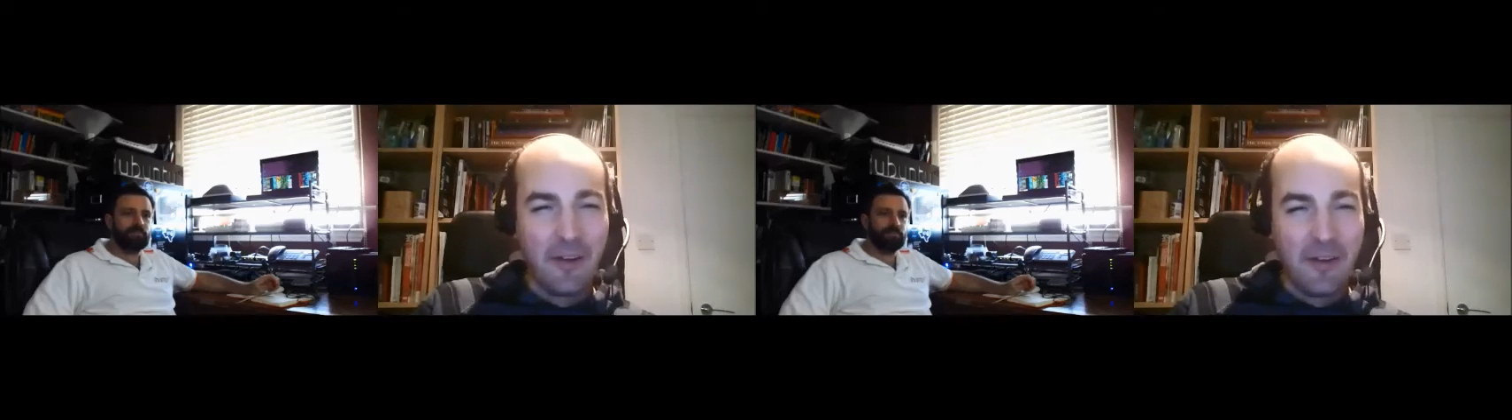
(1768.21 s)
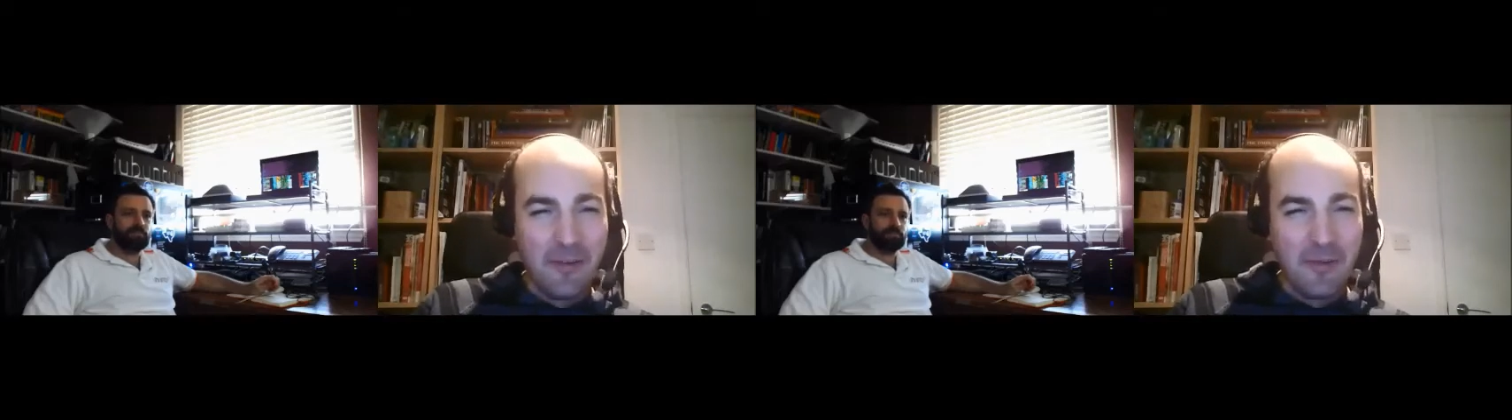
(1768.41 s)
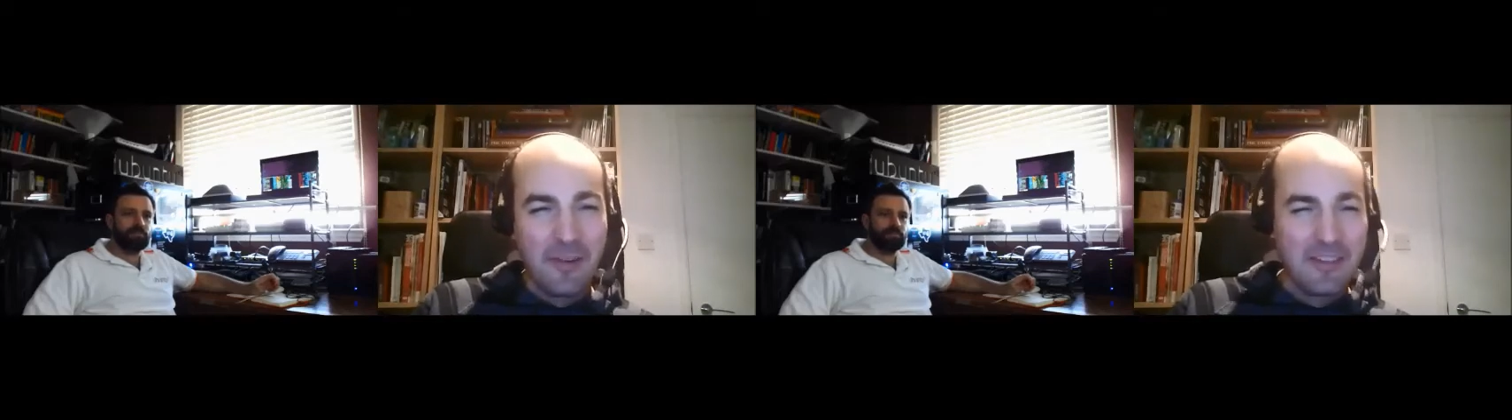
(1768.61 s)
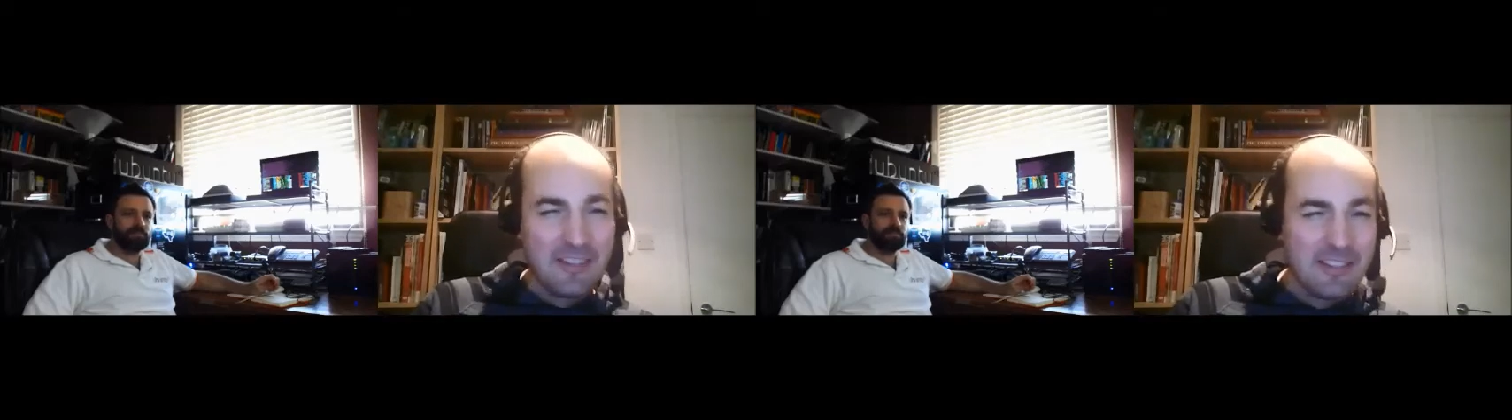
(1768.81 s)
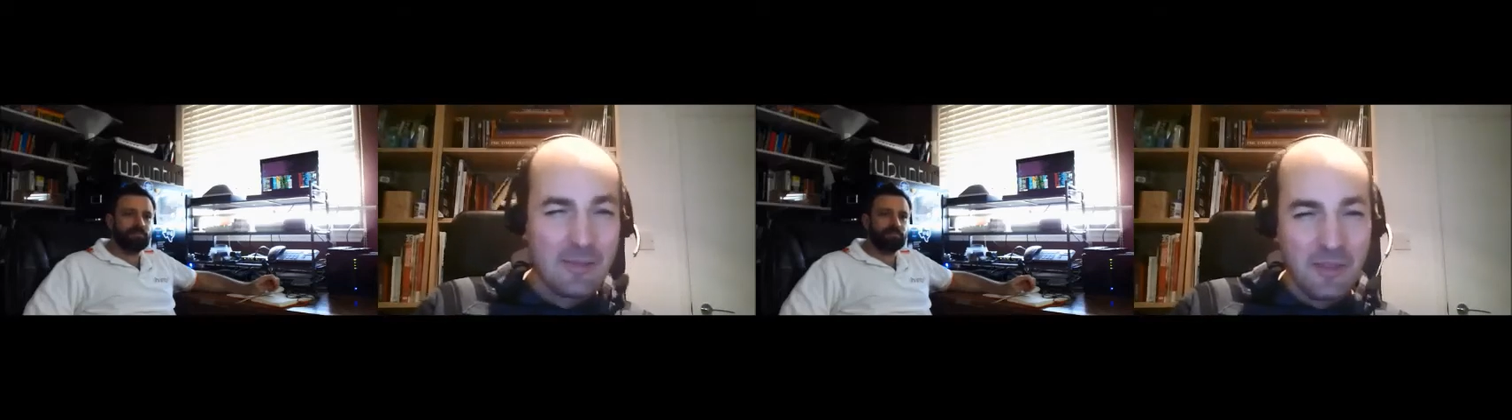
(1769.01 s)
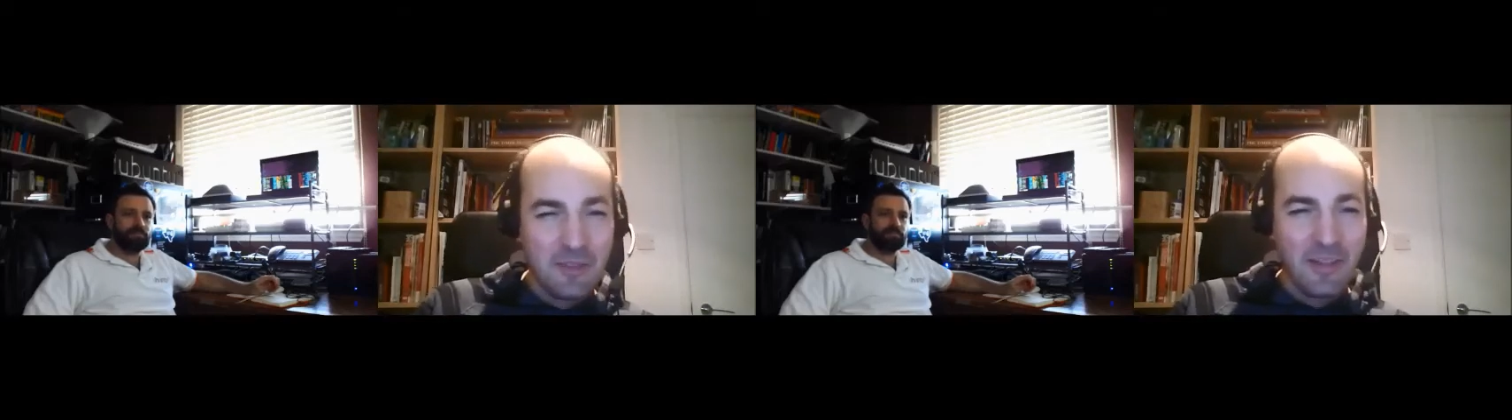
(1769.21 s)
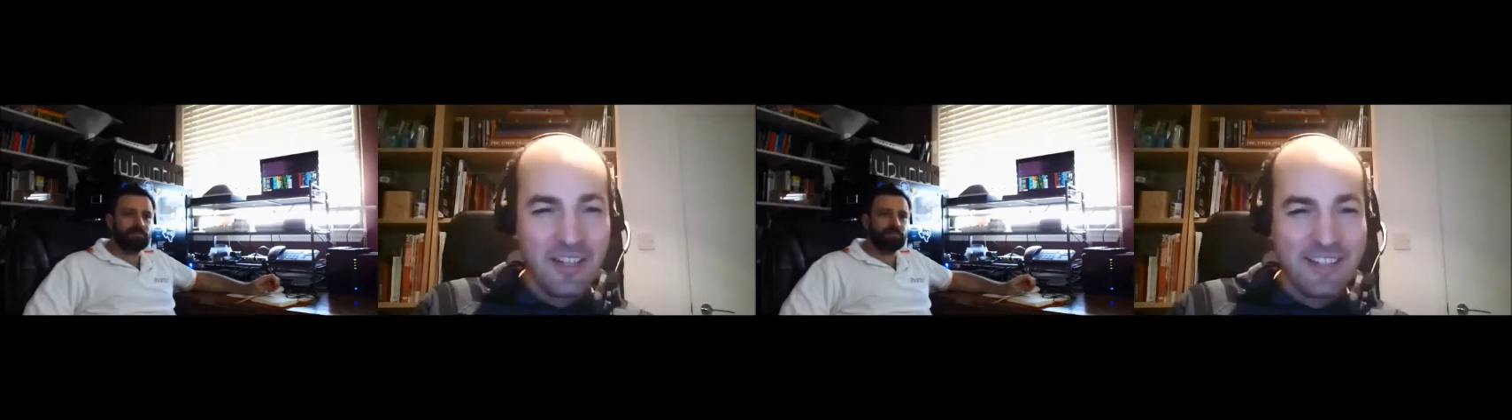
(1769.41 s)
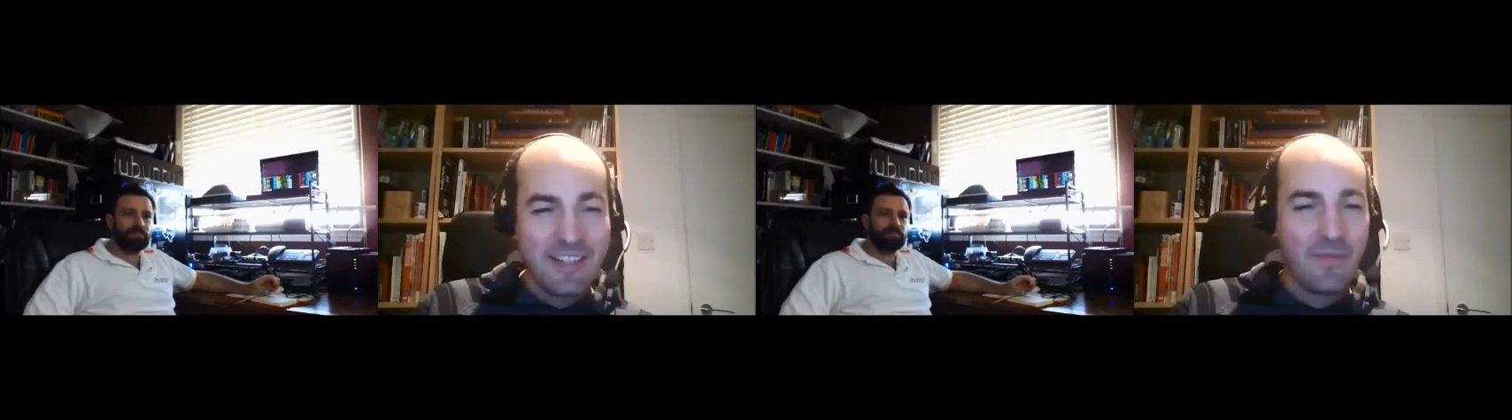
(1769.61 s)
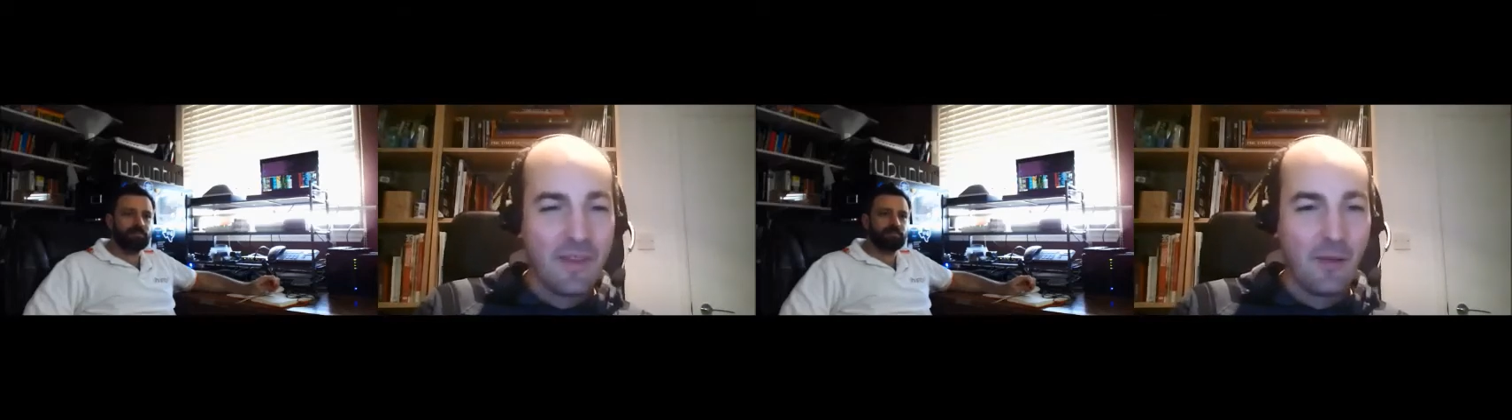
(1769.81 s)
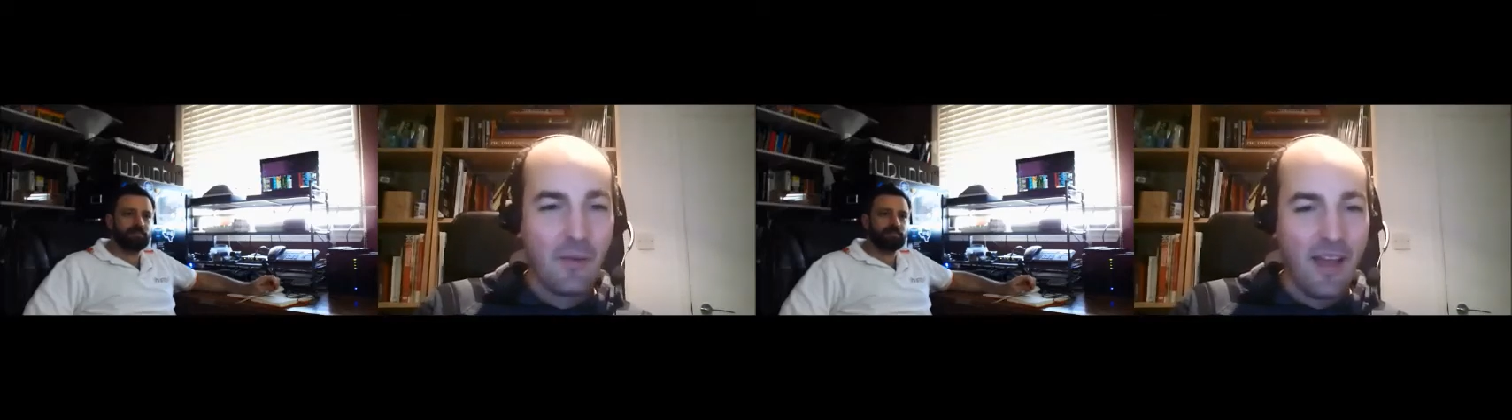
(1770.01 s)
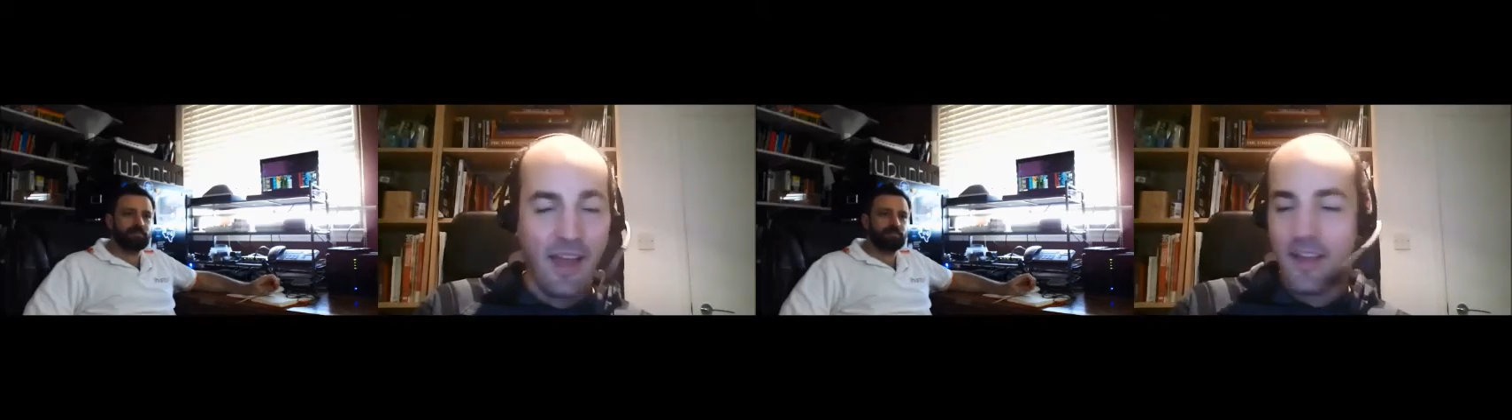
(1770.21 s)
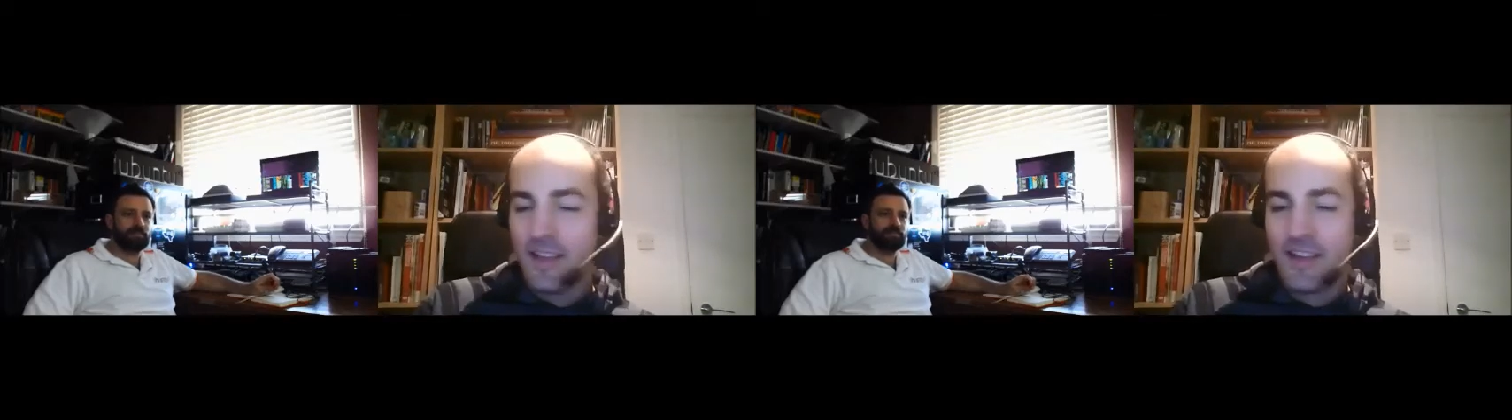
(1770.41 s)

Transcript: oh, what do I need to configure where?